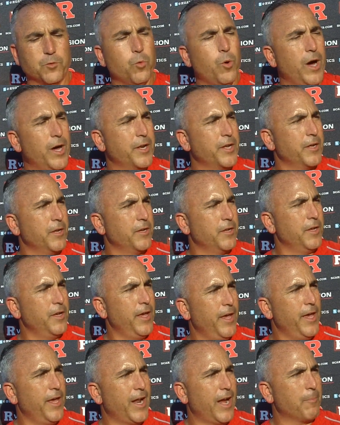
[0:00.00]
Dwani
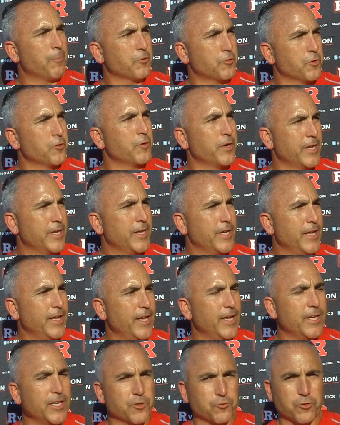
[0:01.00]
an opportunity,
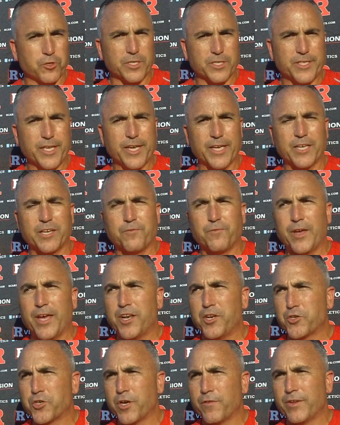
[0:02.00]
and he's really taken
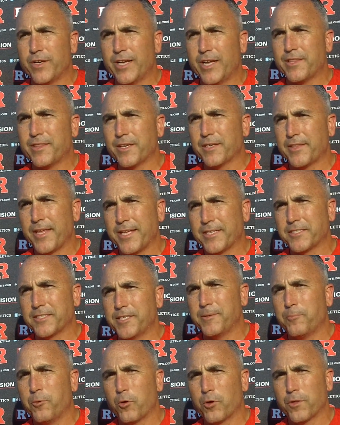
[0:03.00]
advantage of it, and I think
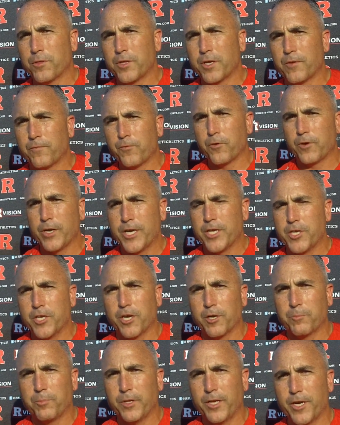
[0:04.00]
that's the important thing for any
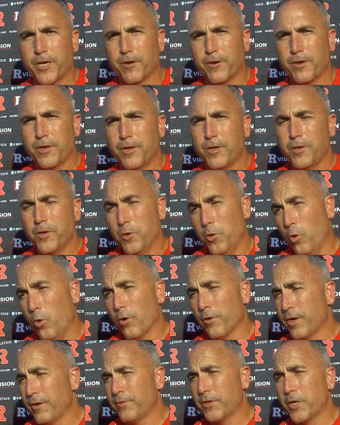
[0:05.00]
young player
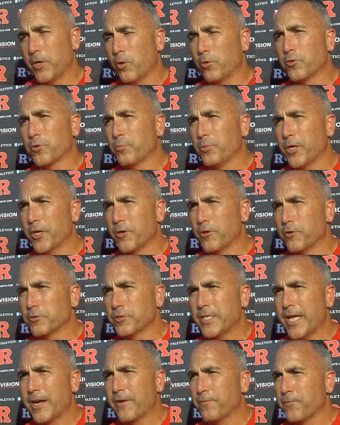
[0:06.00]
or even an older player
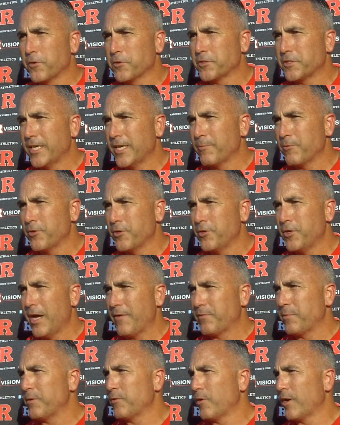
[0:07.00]
who's not a first teamer. You
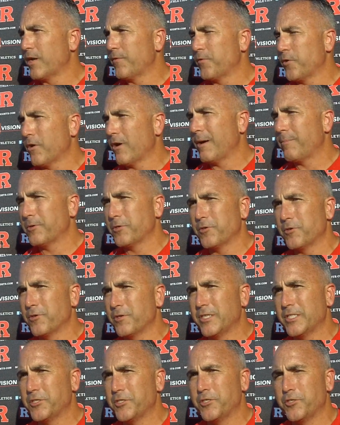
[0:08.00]
have to be ready for your
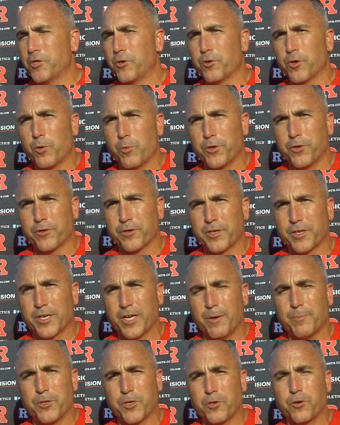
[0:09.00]
opportunities. You don't know when they're going
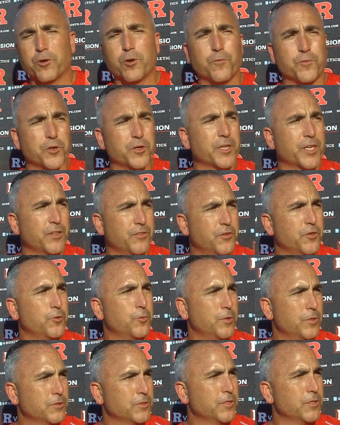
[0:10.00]
to come, and you don't know if you're going to get
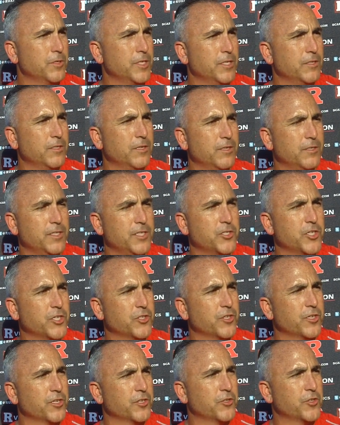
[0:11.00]
two. So
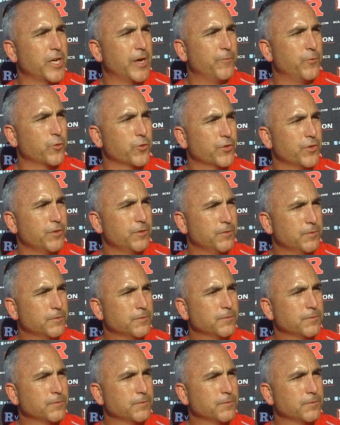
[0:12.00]
DJ's done a good job for us.